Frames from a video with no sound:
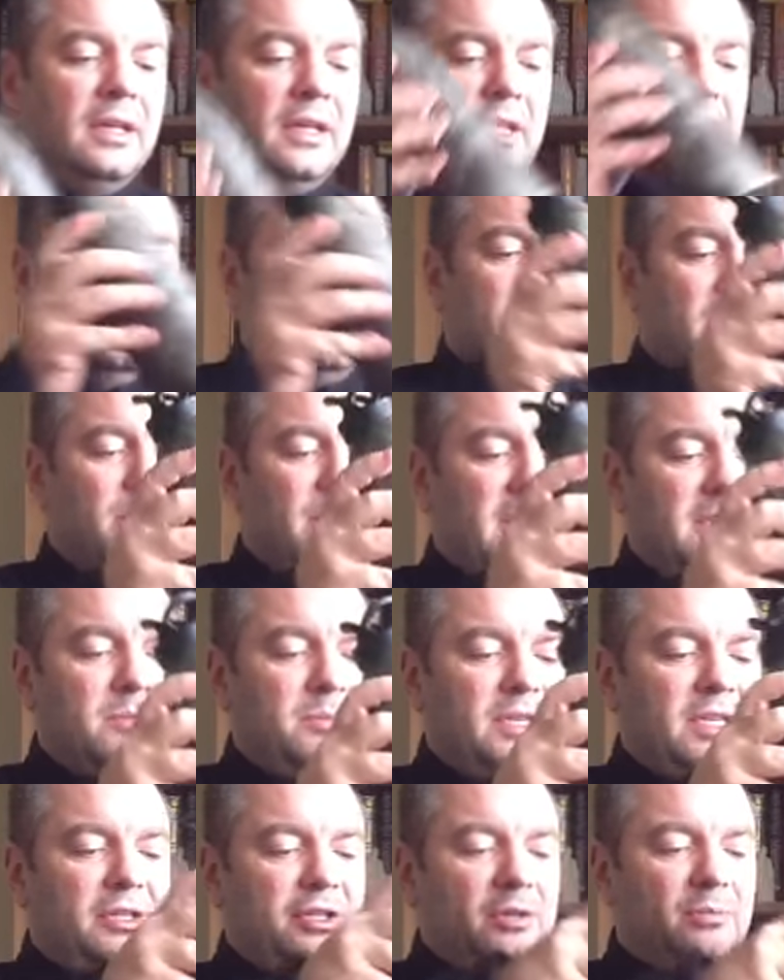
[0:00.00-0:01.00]
into the
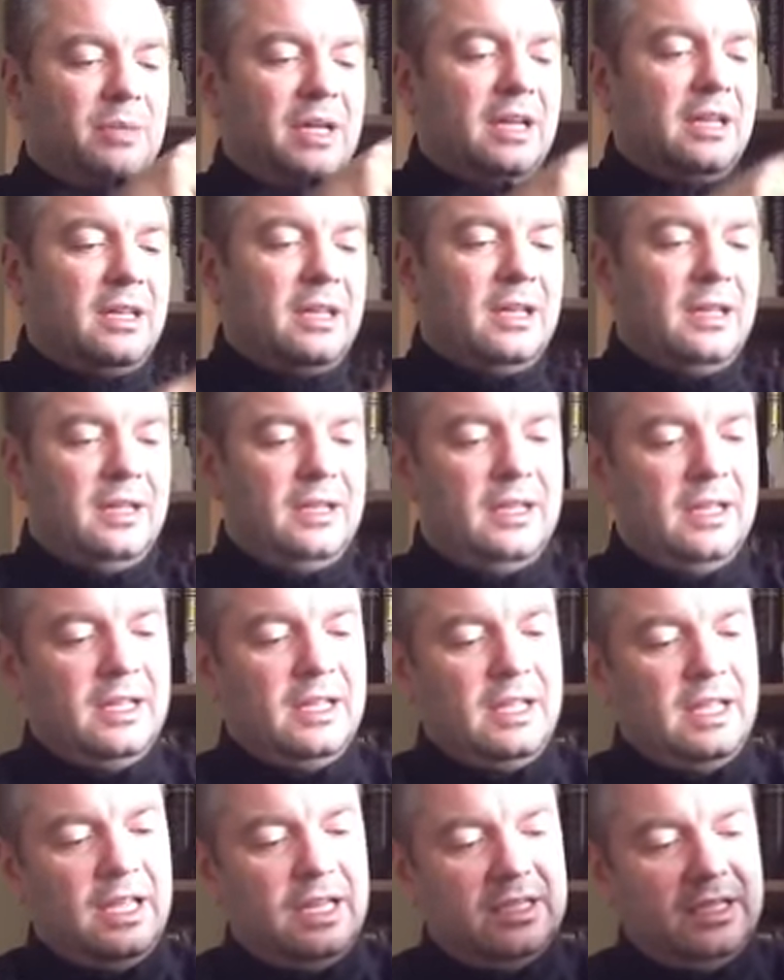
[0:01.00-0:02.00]
Expedition bag,
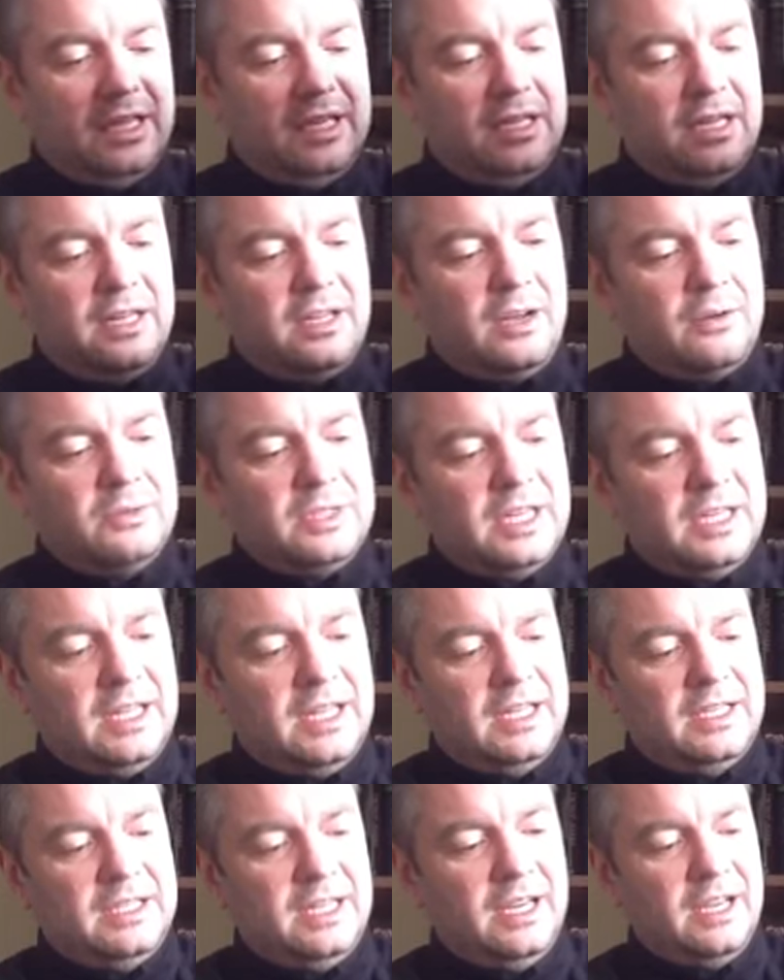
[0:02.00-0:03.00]
see, it goes in
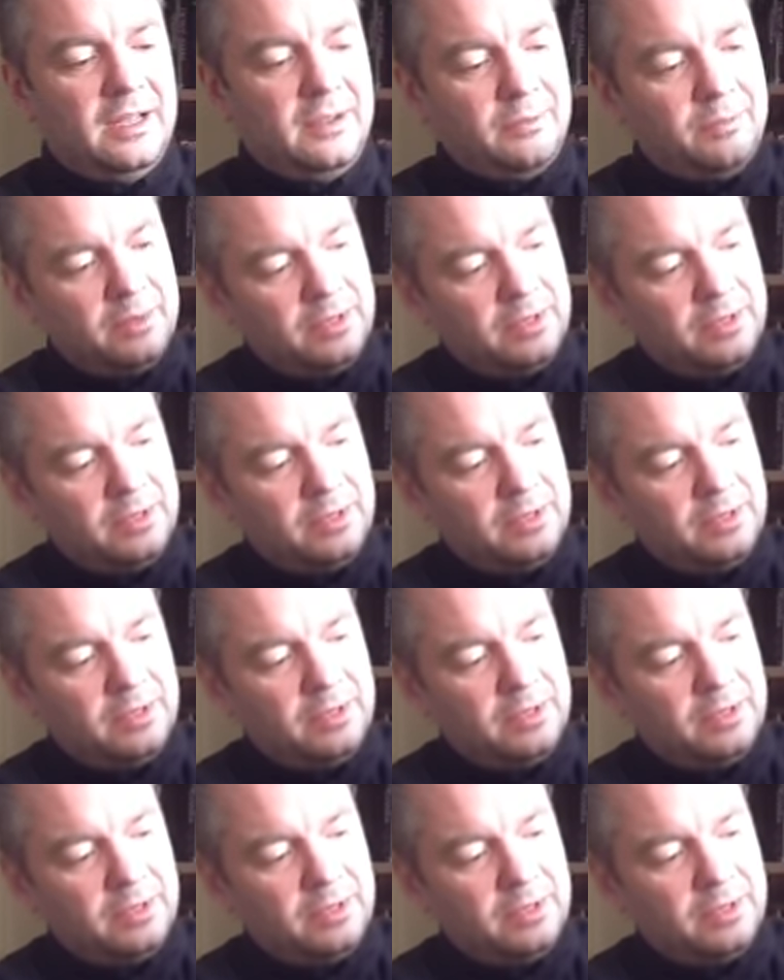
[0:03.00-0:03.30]
easier,